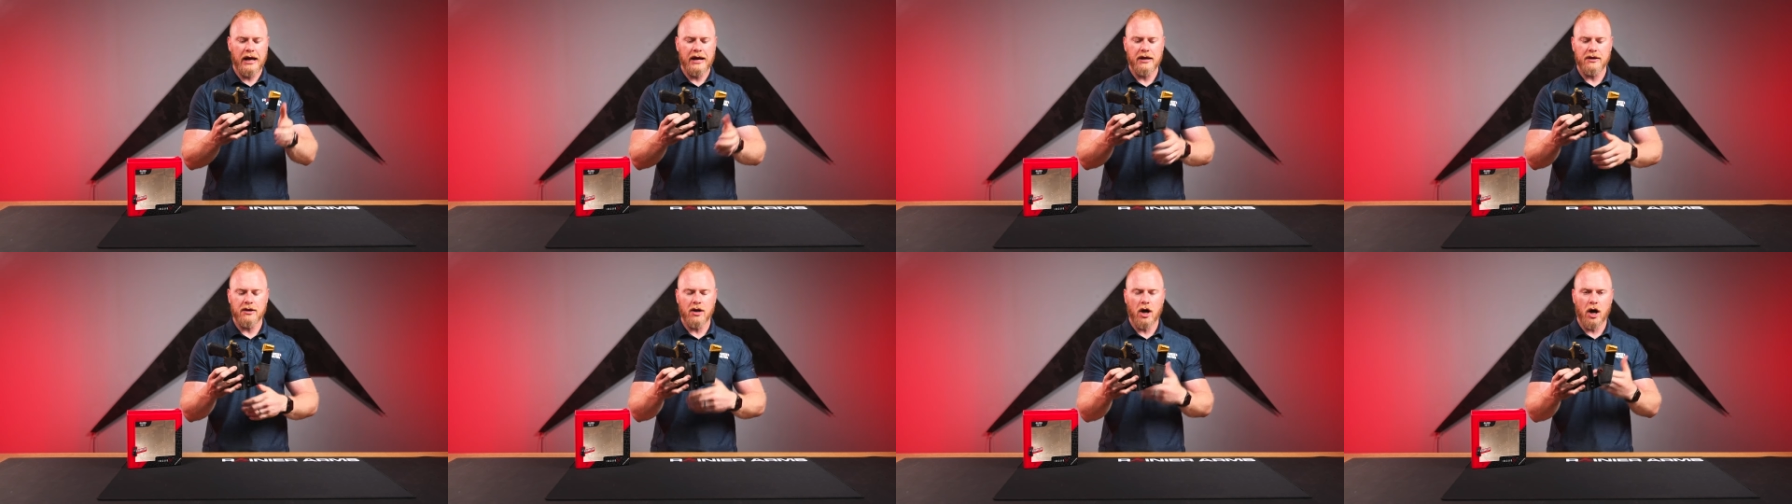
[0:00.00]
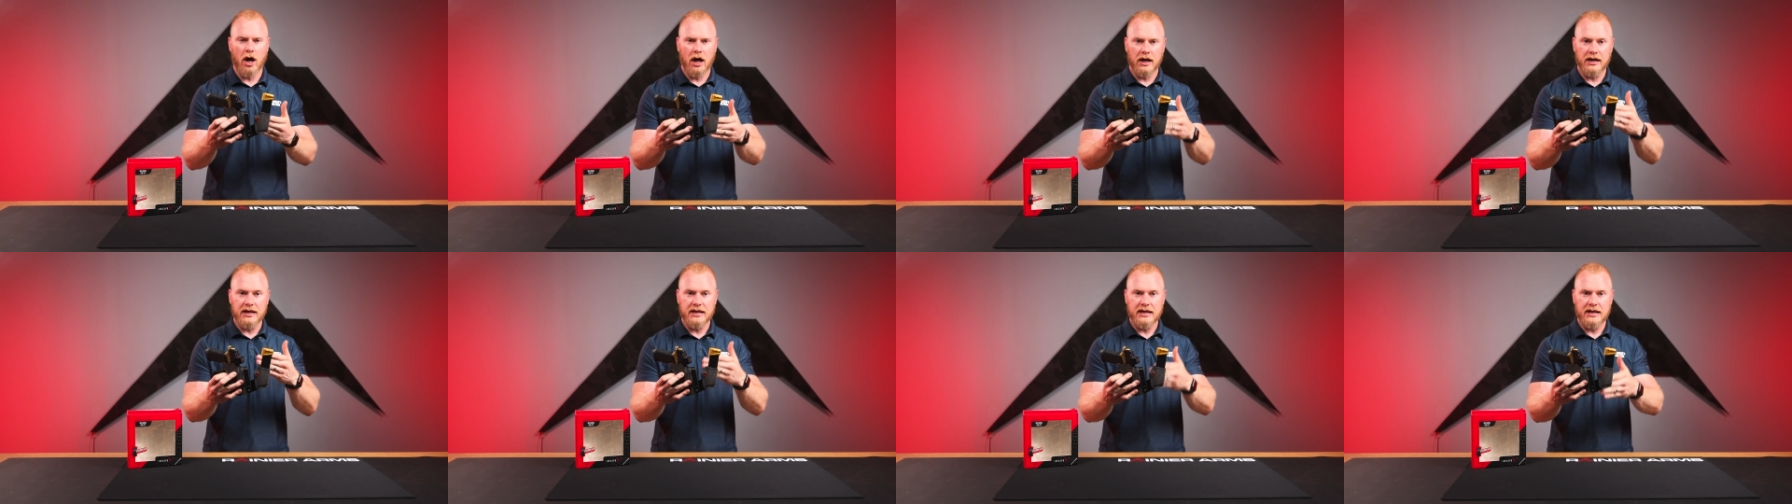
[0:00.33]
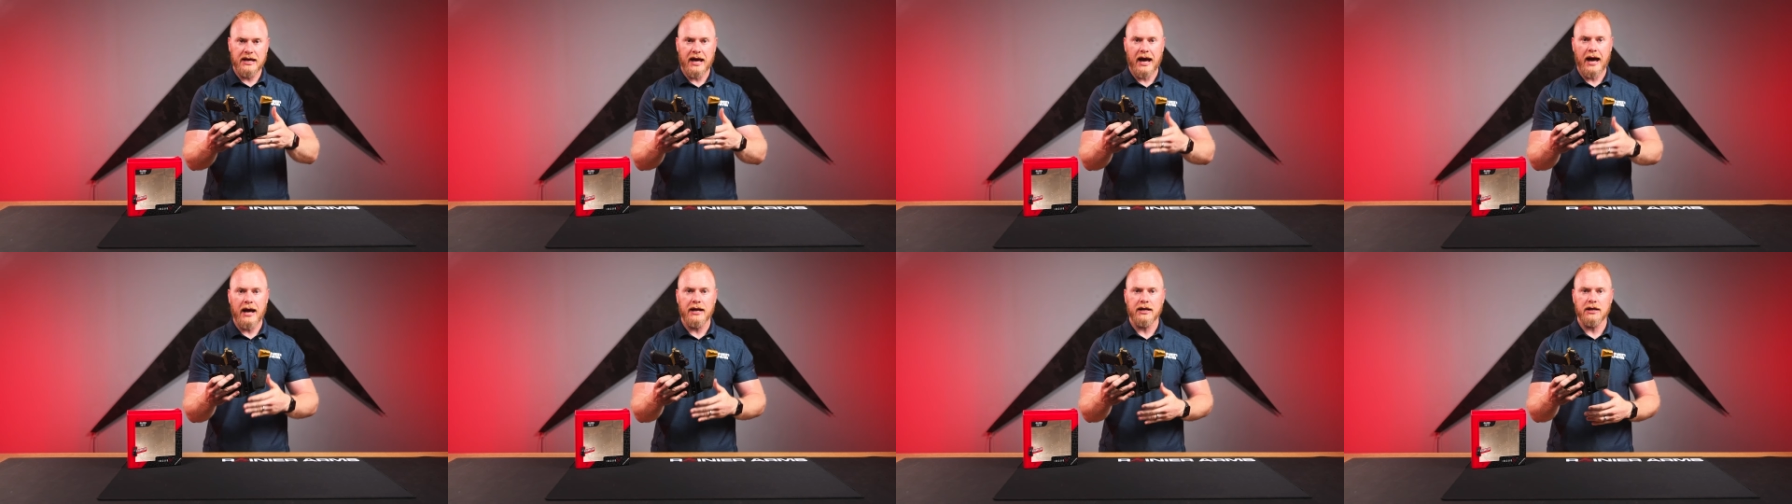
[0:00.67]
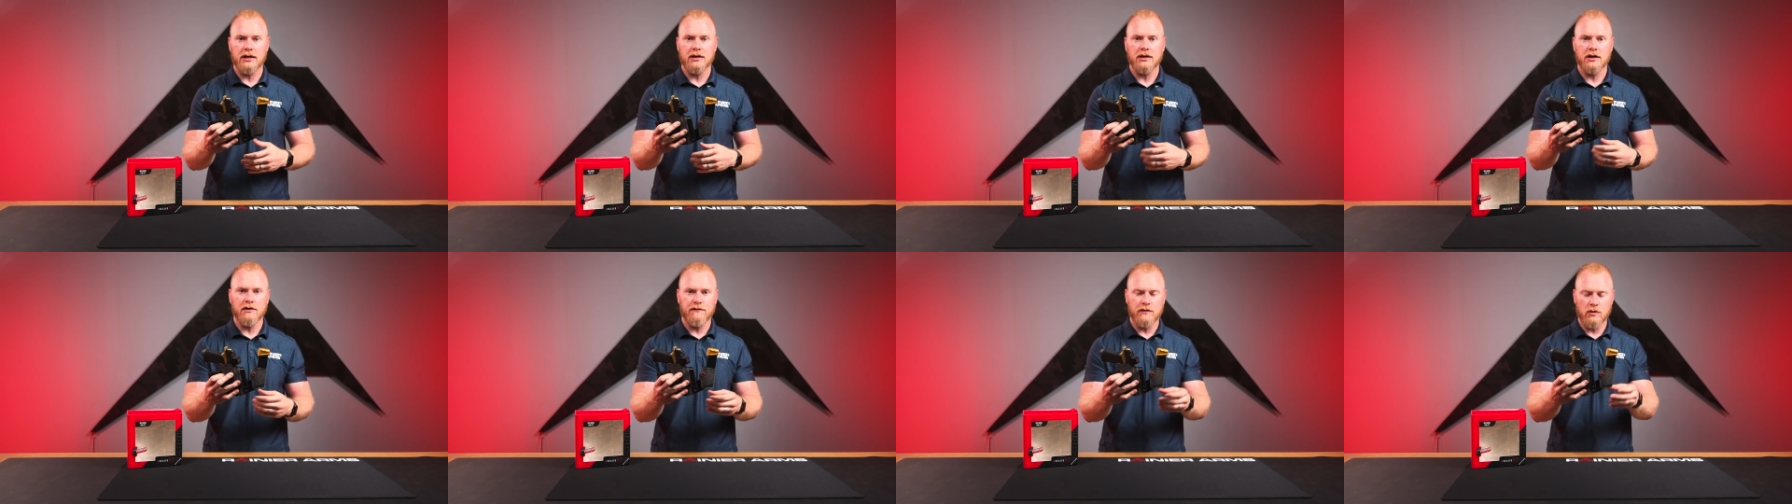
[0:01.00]
a
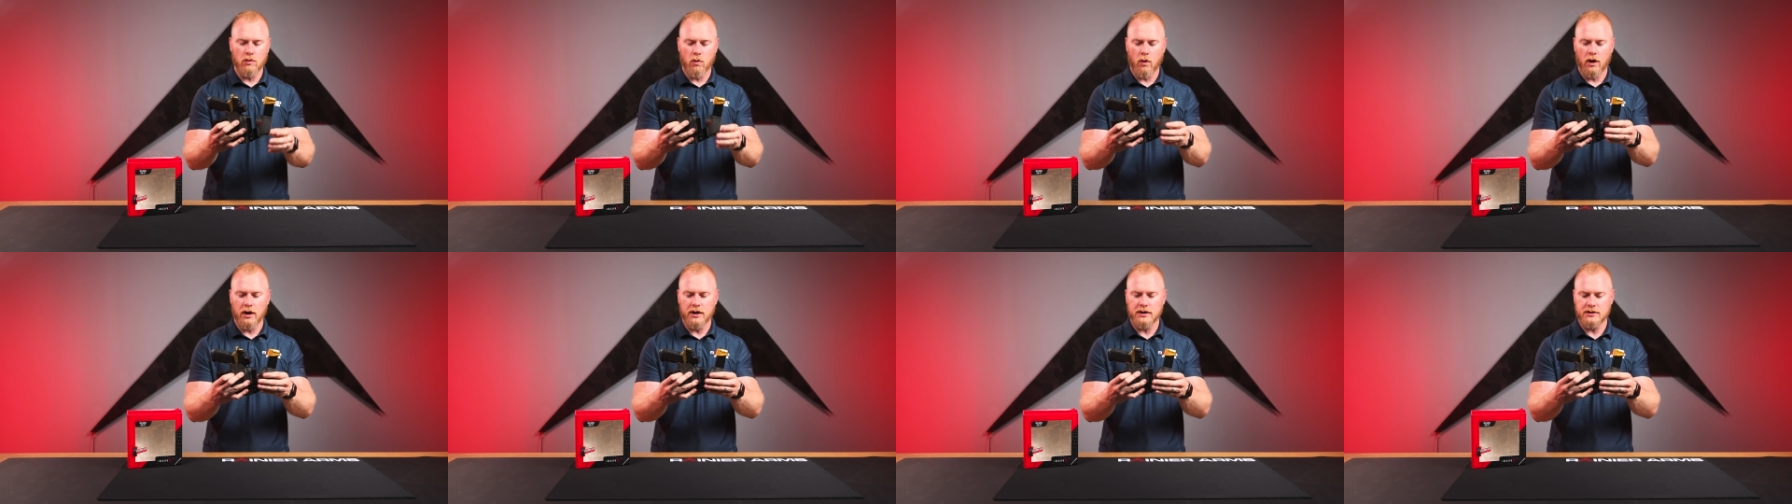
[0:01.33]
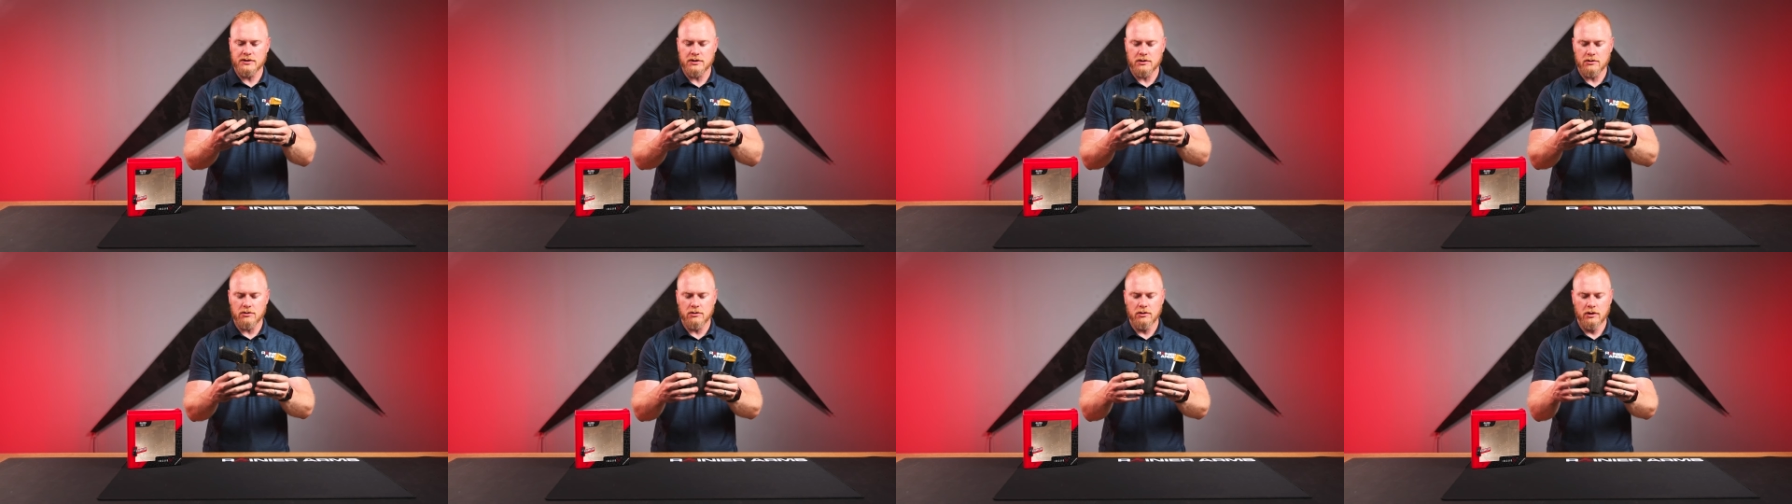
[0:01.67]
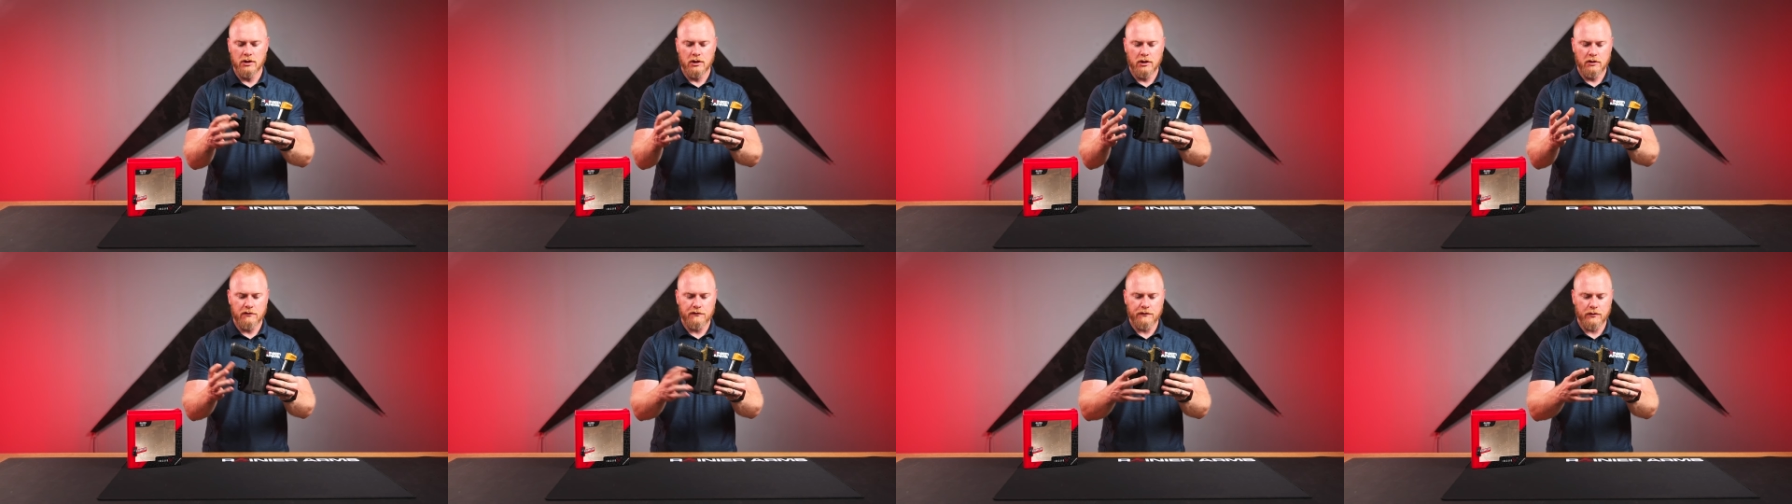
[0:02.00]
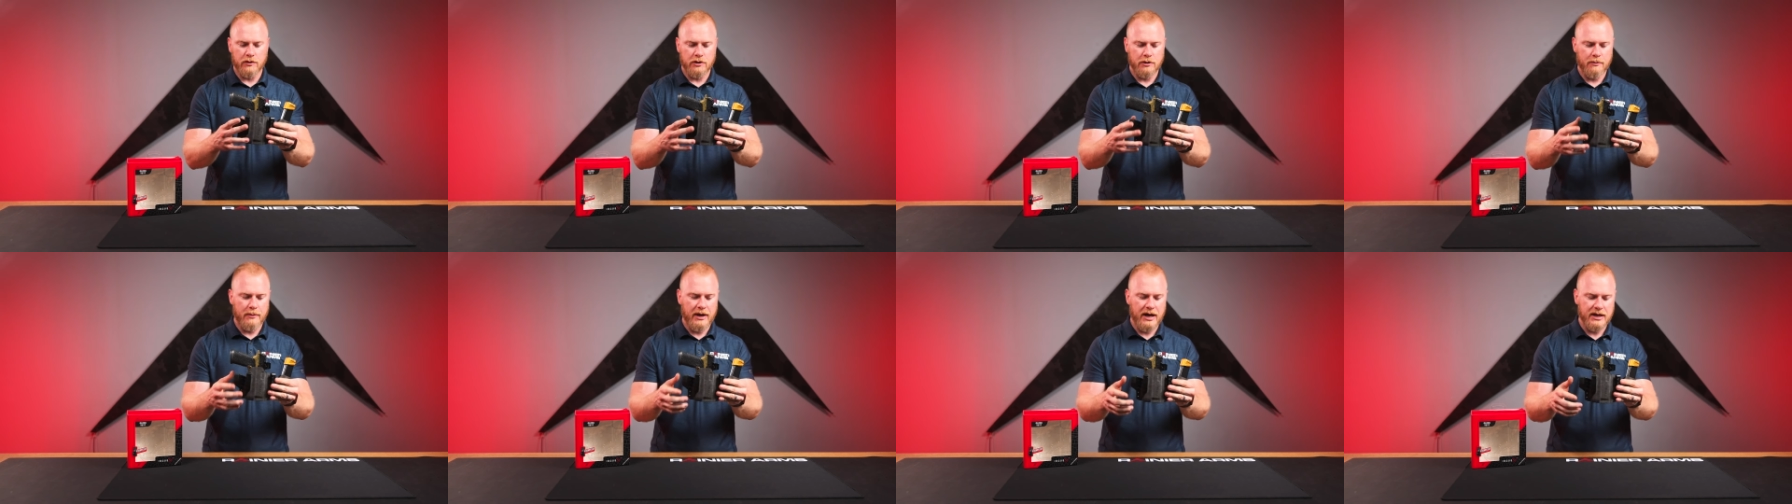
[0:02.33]
non-caddy if you wanted to
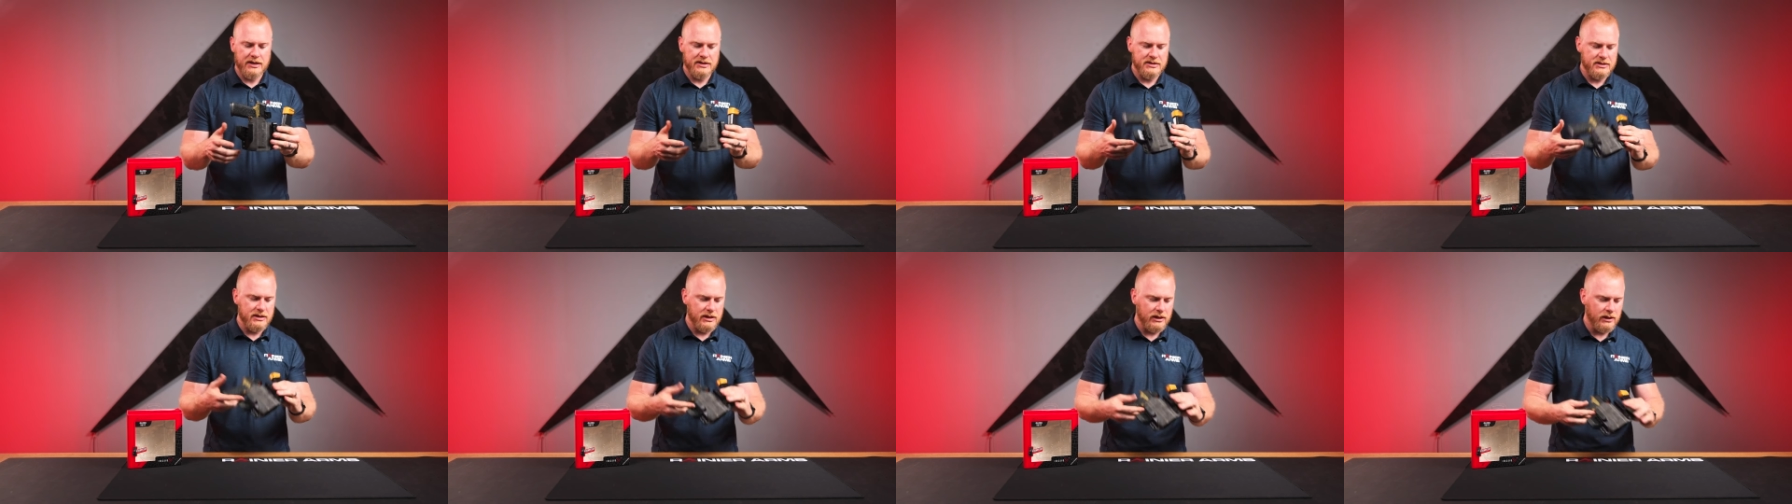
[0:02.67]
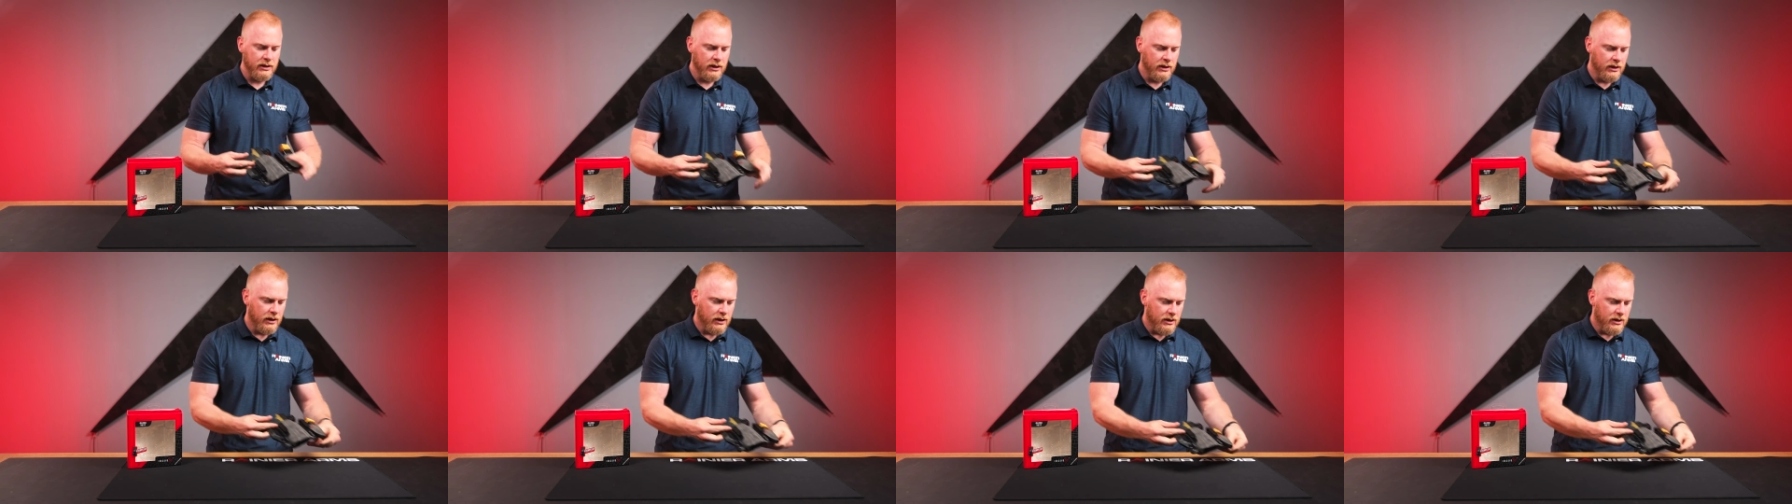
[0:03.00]
for your magazine.